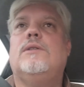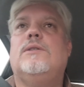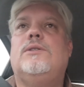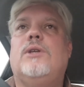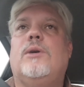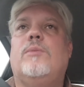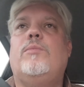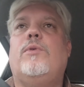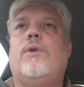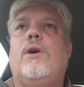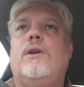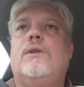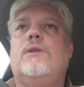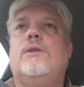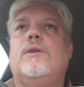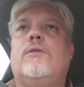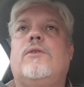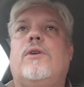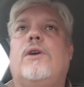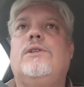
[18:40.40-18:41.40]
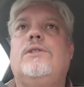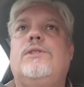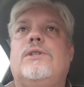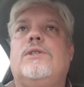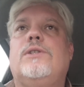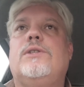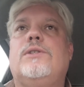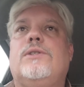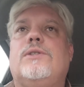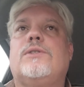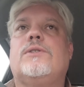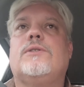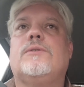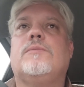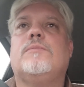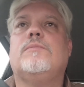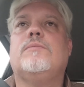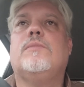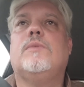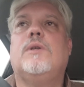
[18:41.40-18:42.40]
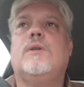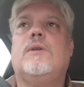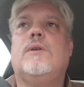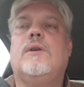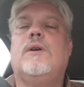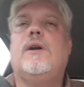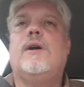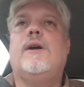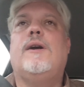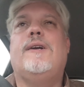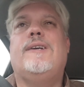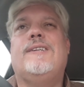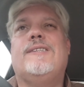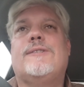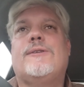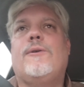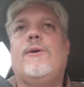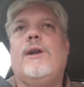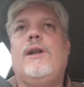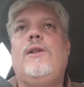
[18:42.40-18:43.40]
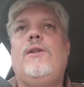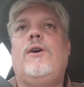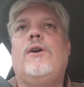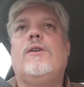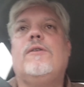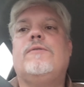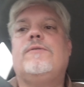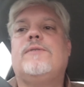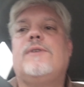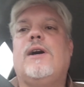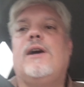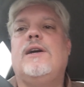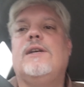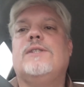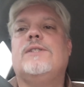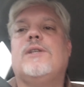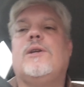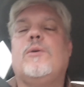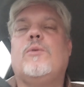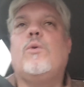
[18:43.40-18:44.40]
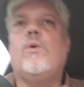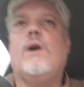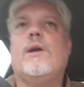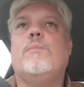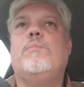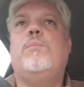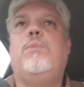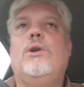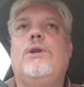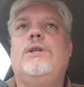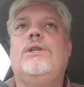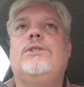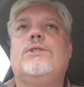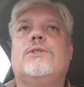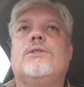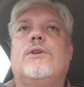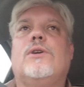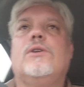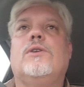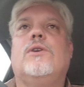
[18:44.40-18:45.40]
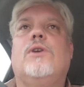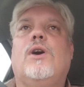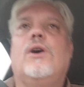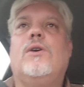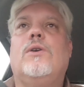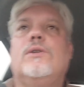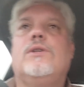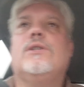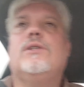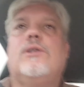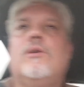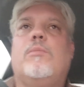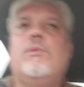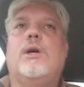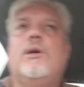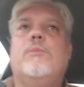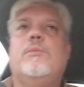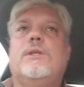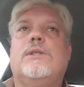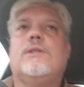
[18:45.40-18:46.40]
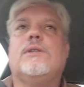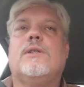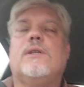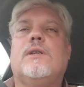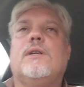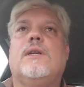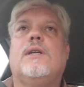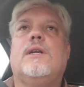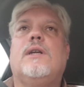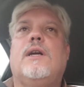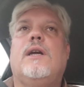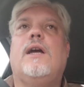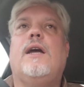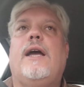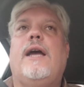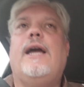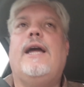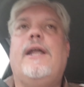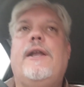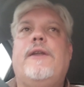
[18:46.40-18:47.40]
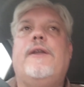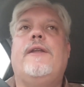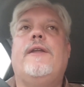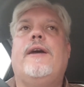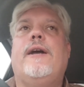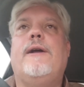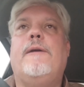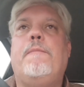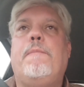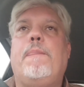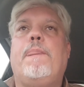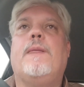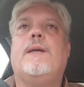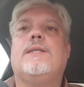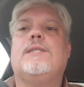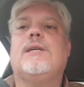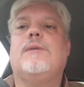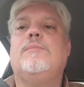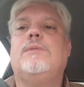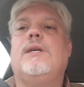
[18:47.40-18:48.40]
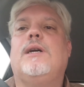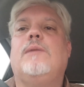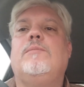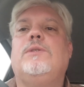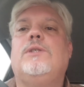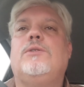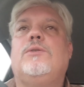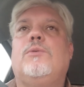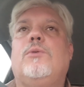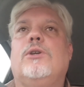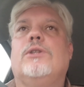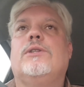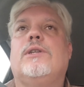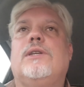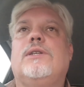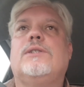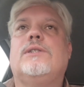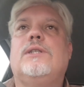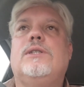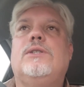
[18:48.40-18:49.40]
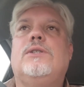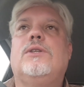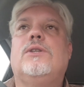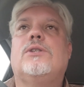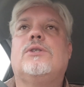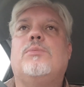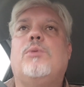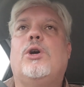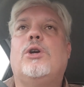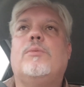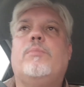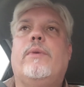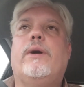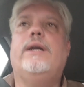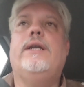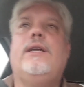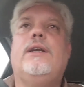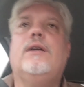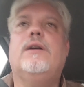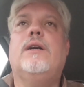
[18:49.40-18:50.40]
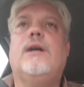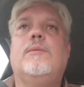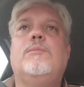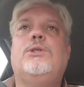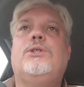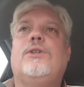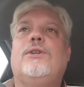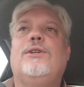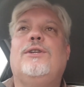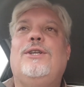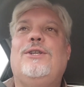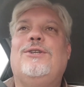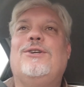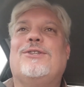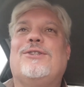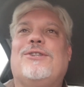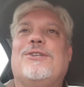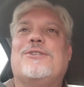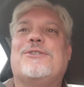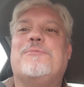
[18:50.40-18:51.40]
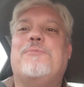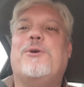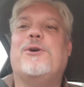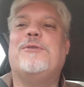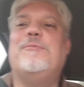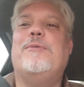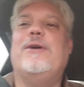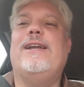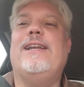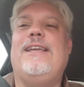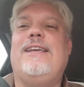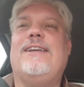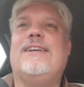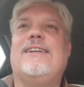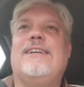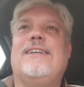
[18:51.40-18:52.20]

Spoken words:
Jim Rogers, there's quite a lot of guys that are quite bullish on gold at the moment, and sometimes it's worth listening to the smart money. I'm certainly not the smart money.